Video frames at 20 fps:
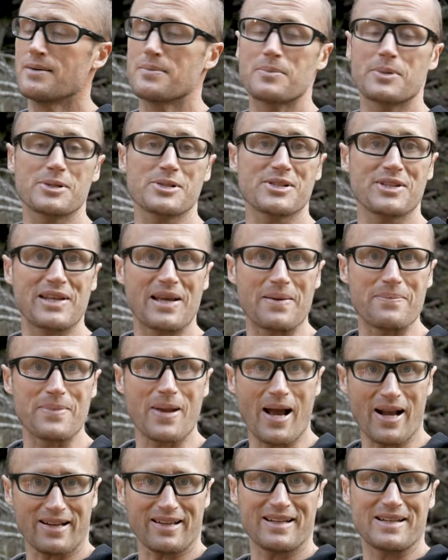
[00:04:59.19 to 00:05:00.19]
Personally, I'm
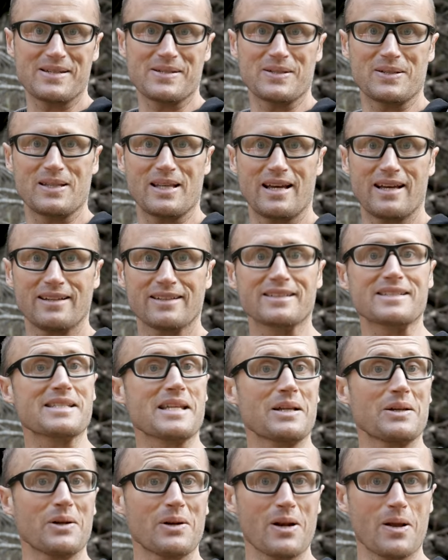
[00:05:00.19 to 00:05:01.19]
not gonna do that because
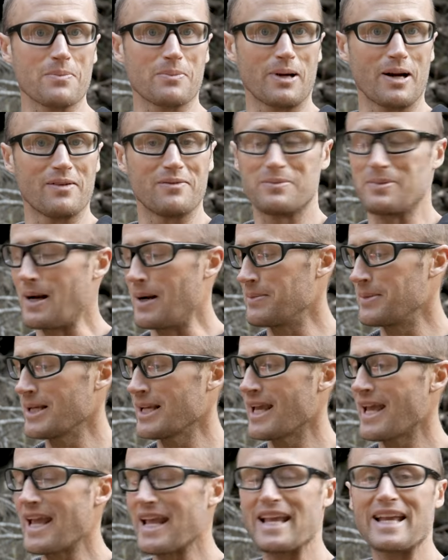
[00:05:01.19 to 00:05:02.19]
I don't have private property,
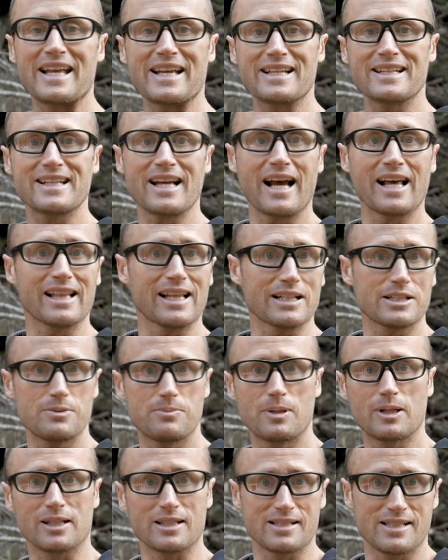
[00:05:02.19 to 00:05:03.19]
and I like to
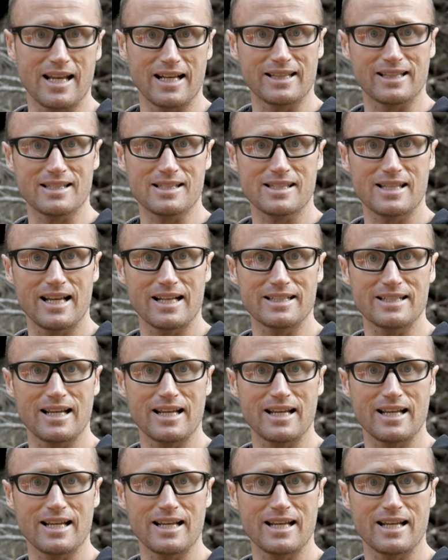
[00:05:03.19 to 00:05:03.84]
be able to take this thing